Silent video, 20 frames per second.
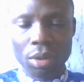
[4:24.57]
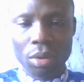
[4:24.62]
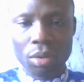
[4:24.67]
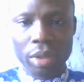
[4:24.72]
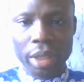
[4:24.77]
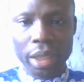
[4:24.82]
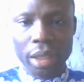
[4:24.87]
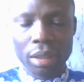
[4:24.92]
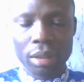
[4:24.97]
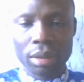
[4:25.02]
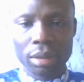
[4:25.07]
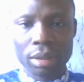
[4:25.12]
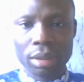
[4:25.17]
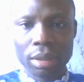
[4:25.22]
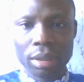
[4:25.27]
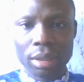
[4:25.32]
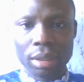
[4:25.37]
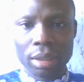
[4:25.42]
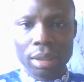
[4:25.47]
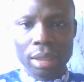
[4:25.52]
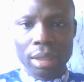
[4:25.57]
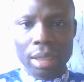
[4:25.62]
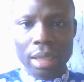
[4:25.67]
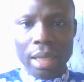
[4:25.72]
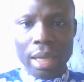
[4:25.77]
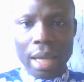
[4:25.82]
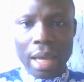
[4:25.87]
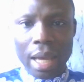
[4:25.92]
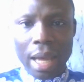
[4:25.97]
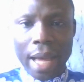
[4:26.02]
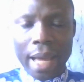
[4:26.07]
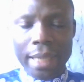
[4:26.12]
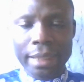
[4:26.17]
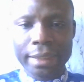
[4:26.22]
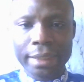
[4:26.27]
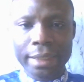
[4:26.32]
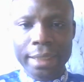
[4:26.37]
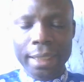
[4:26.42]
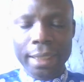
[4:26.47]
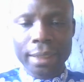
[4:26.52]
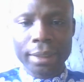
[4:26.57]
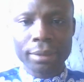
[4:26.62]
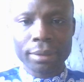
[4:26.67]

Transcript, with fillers: Okay, and